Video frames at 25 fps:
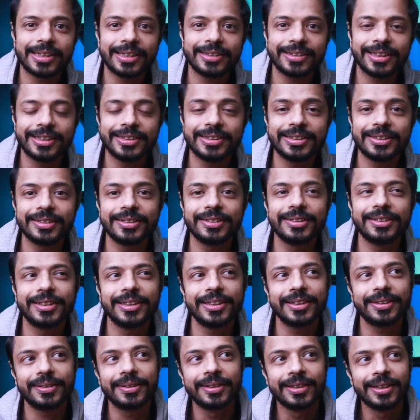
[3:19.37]
And then
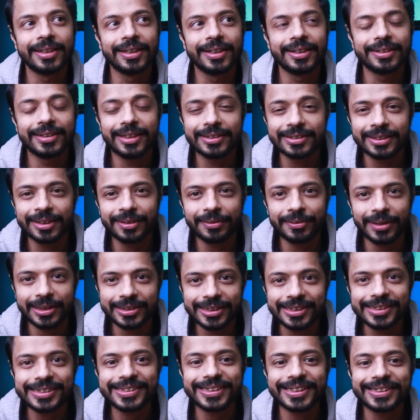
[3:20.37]
there's a
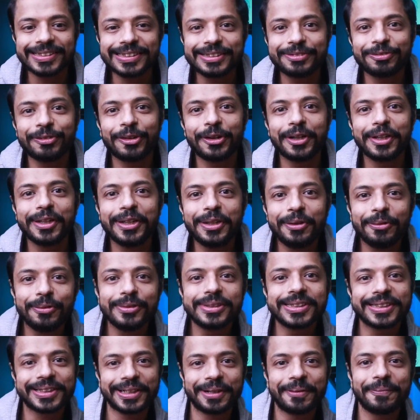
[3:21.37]
resistance for new
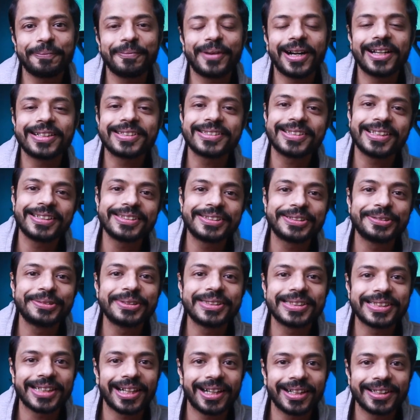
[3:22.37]
Scrum Masters to
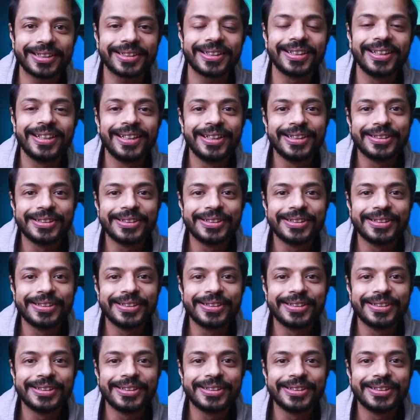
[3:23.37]
start.